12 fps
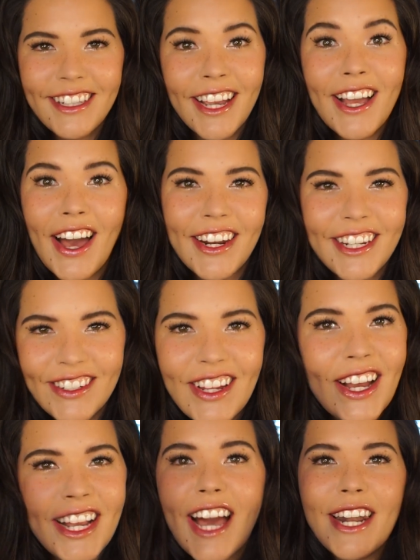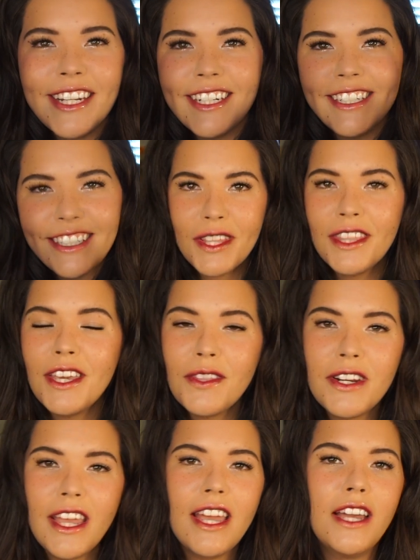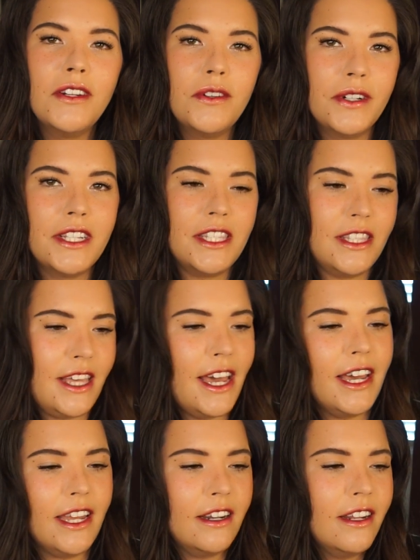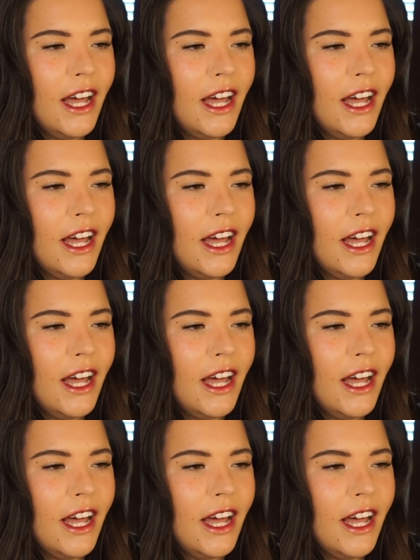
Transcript: I got it, I got it. The other day I noticed that